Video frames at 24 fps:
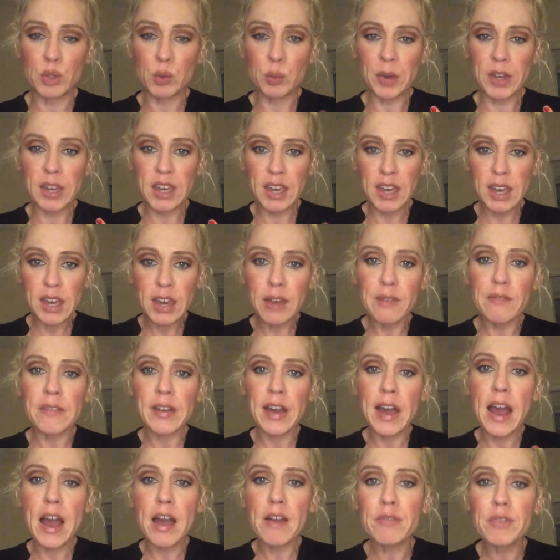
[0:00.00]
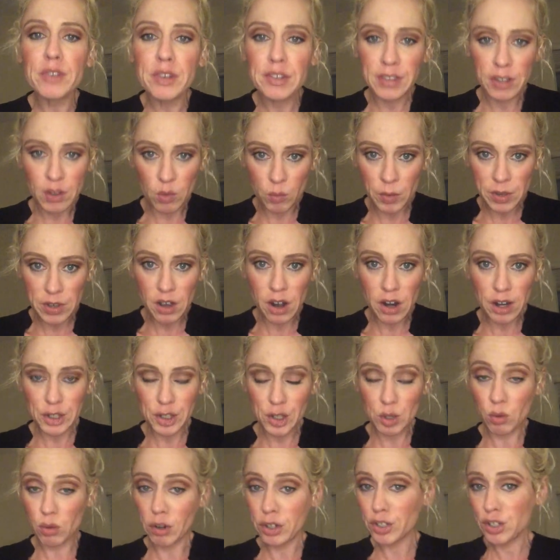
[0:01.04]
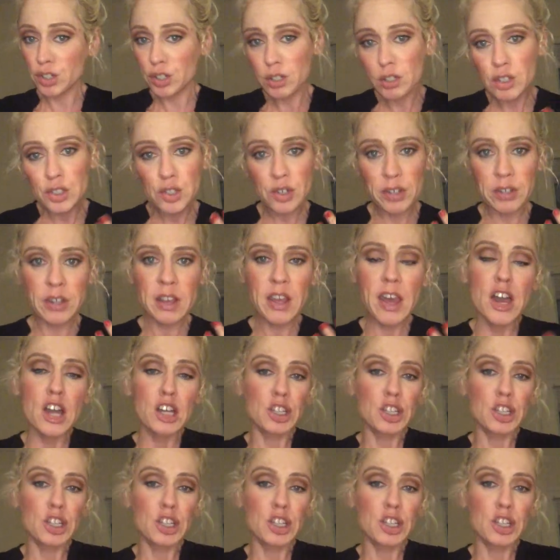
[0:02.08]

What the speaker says: We give everything we are to our children,